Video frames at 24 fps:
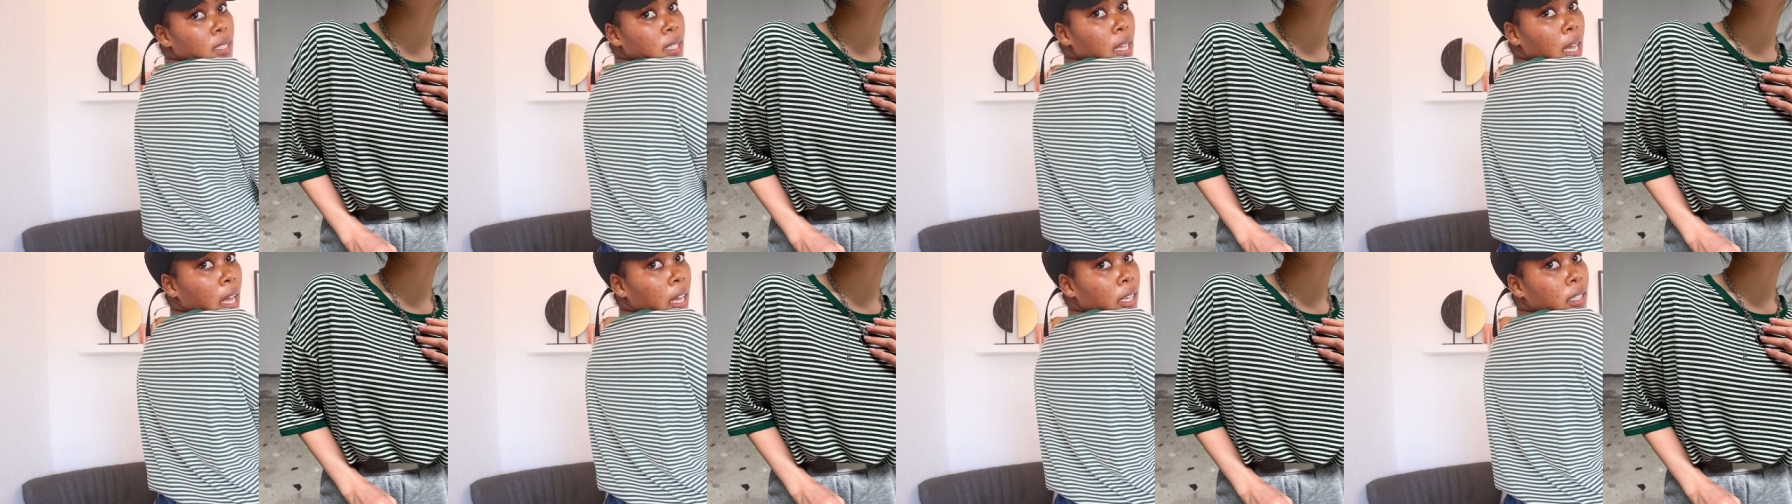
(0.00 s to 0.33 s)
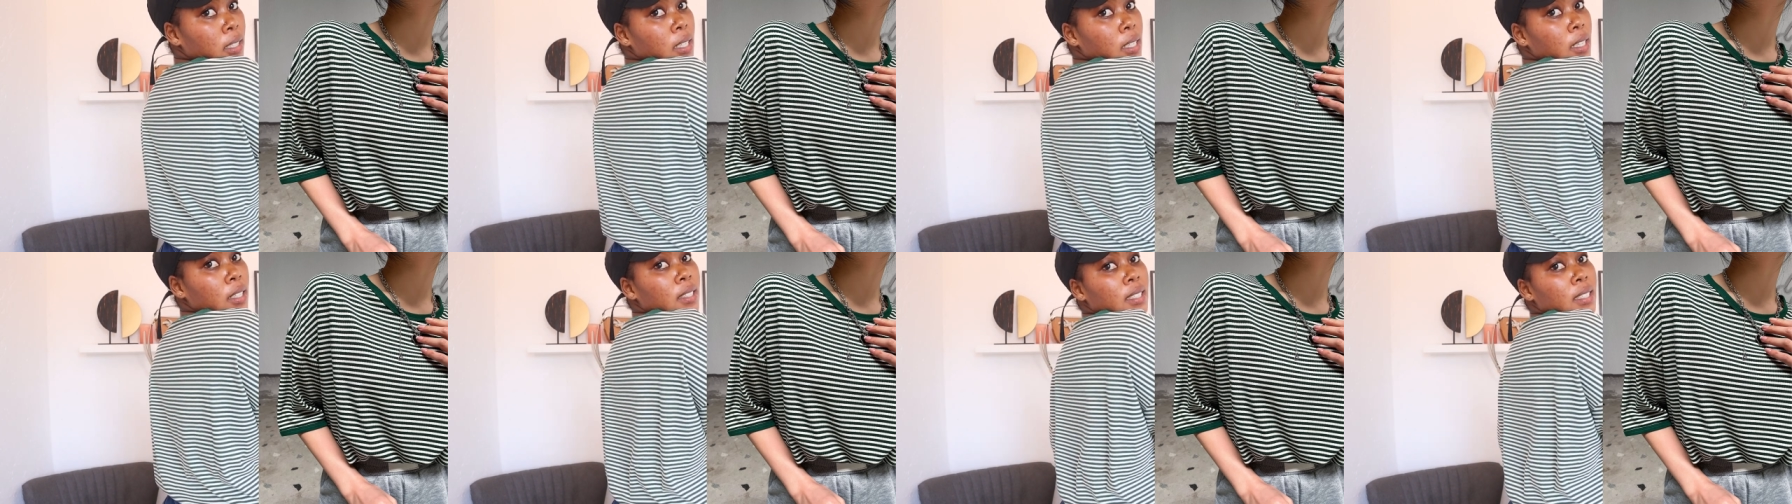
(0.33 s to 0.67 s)
how
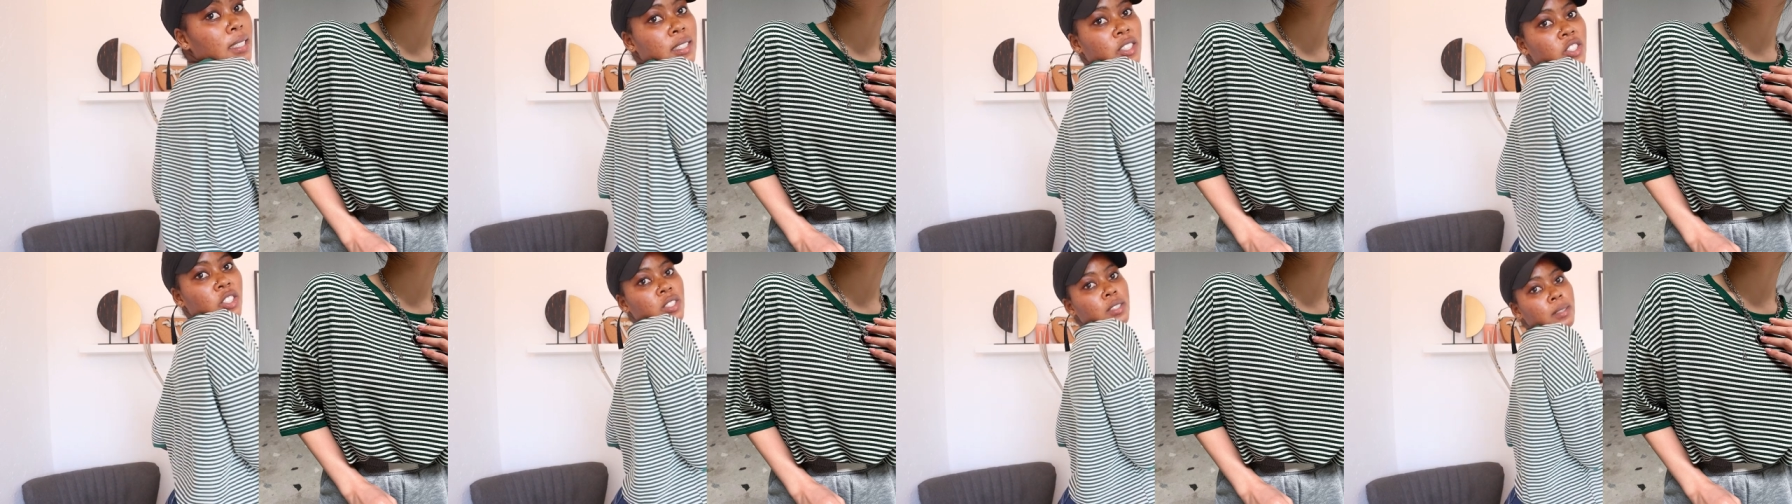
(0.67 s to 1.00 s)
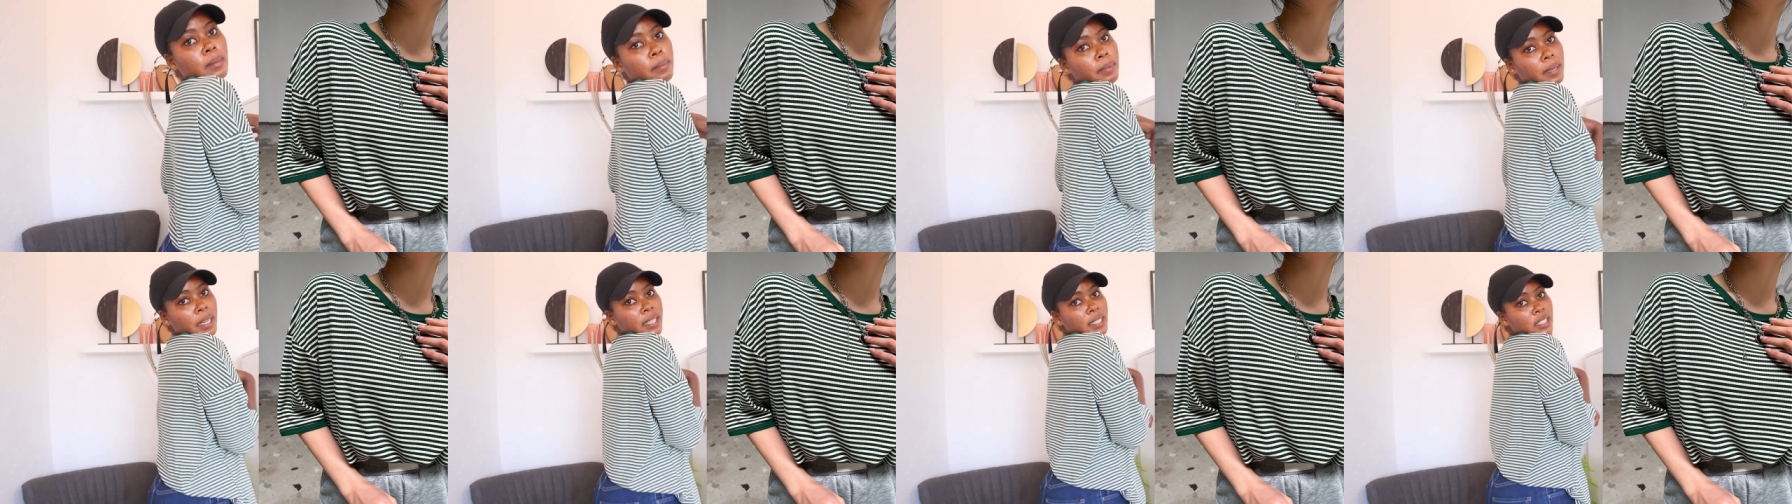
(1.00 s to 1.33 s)
it looks. It's just a
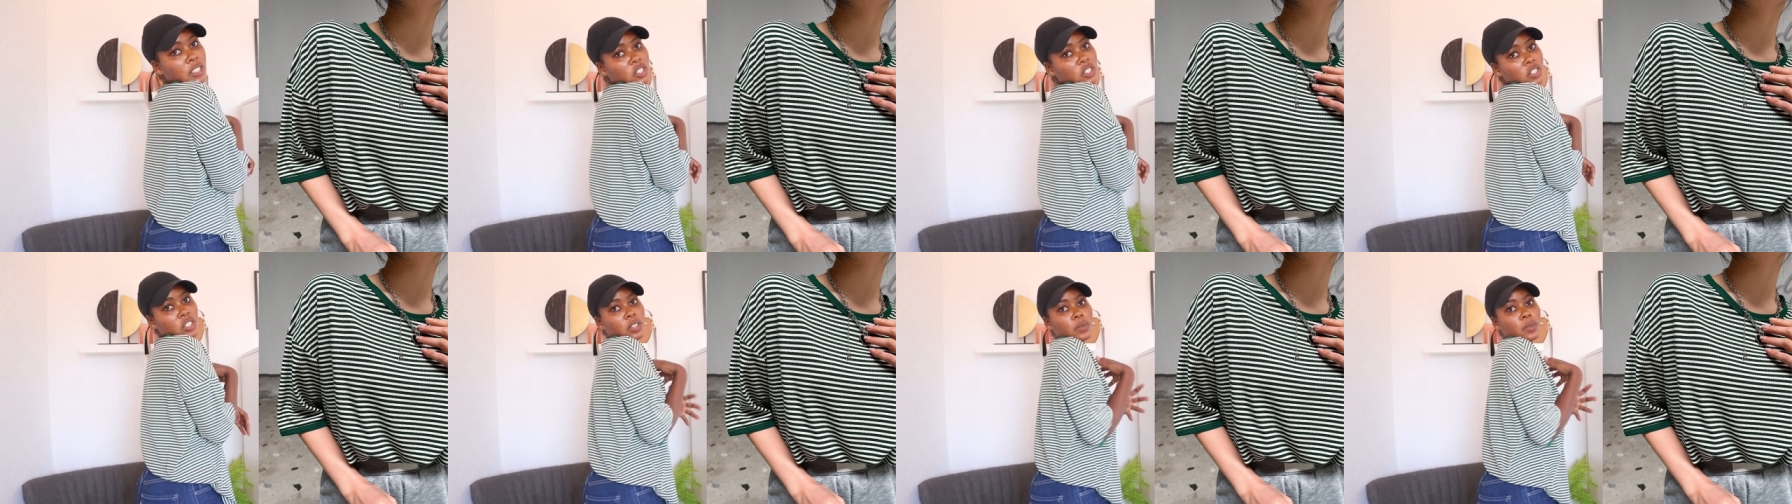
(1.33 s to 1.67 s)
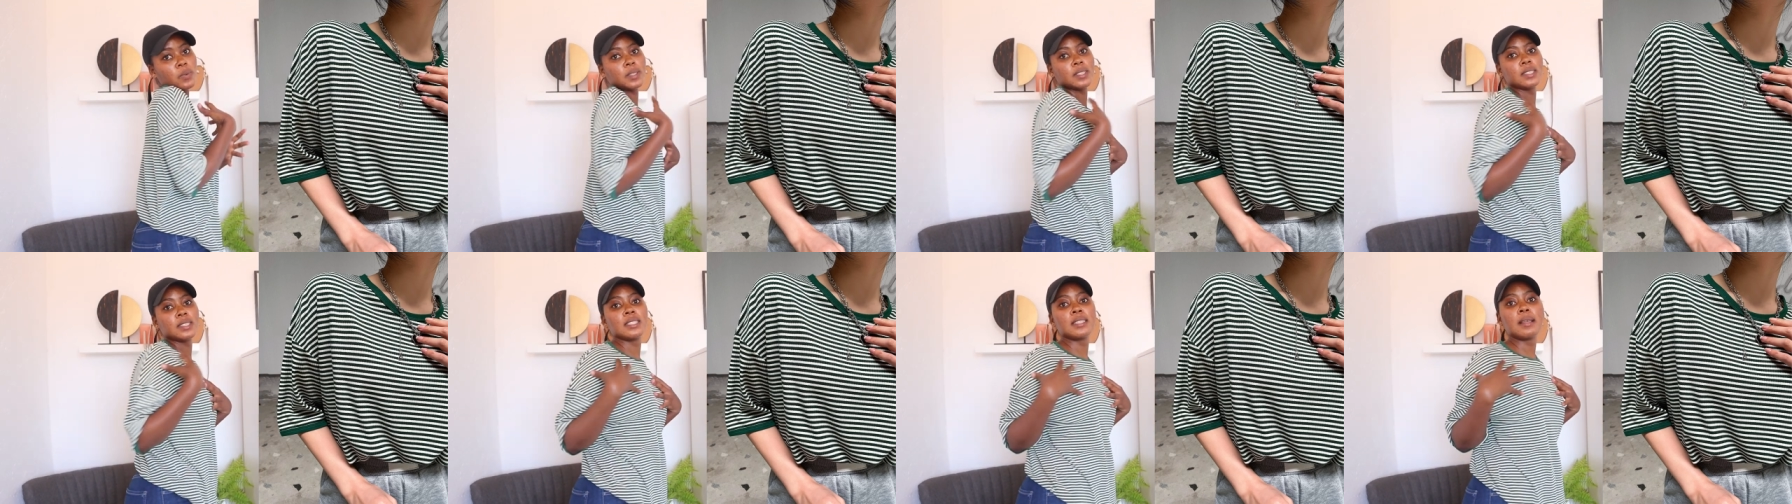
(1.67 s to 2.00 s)
plain
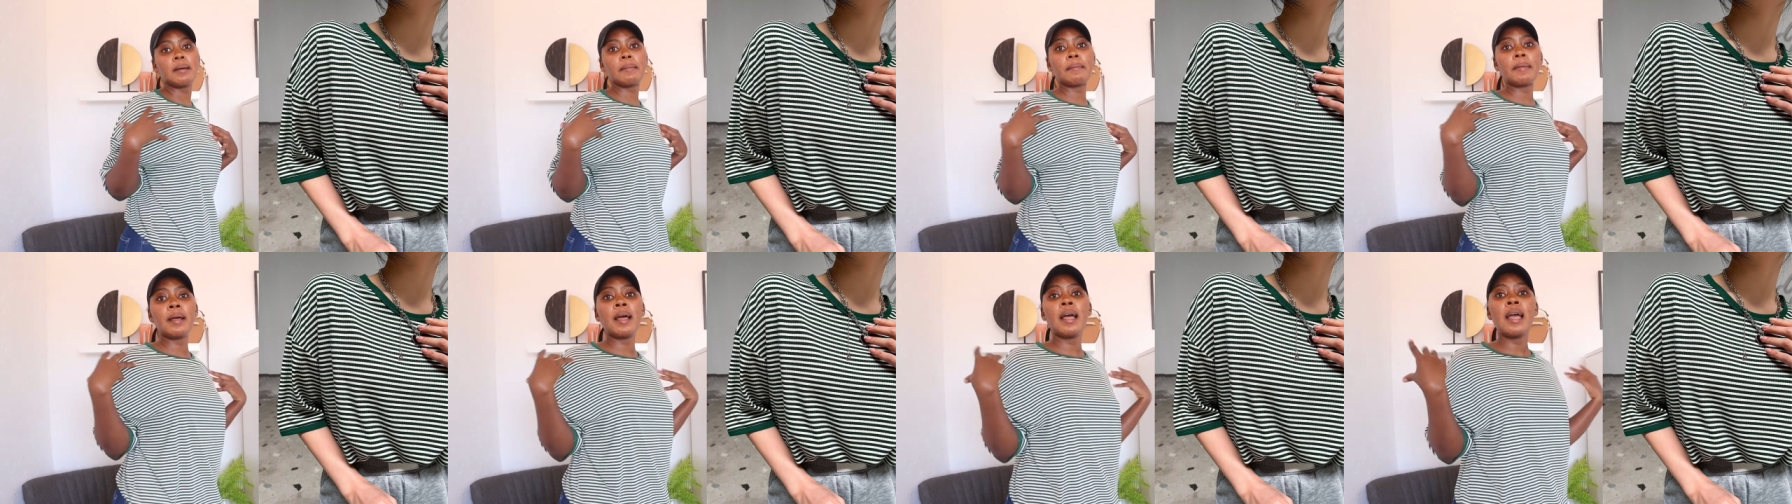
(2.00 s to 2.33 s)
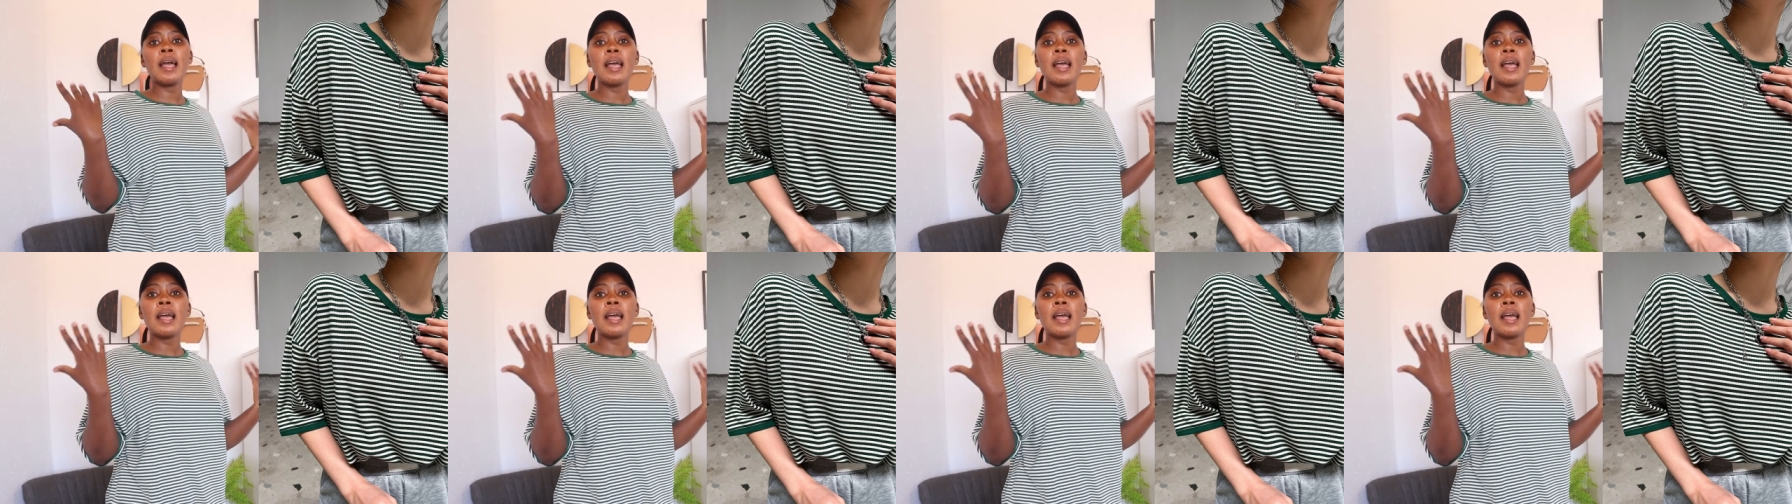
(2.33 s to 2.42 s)
t-shirt with some